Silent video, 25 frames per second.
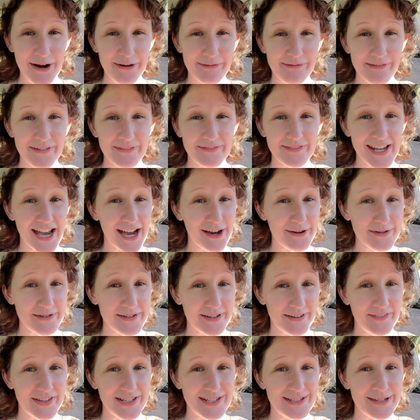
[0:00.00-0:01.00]
We've now
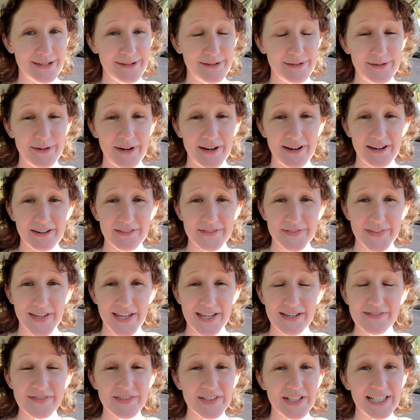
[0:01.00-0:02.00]
driven to our
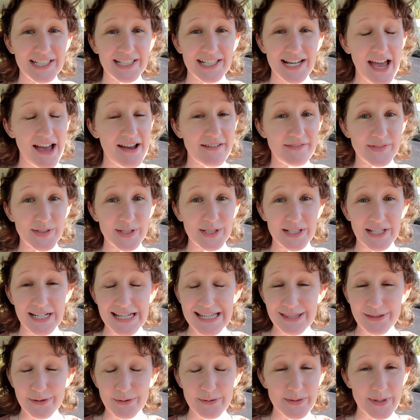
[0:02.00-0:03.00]
favorite ever
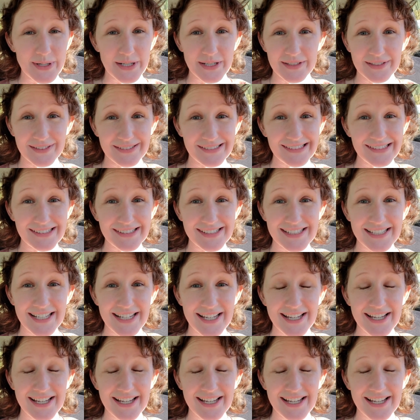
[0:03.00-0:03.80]
in the world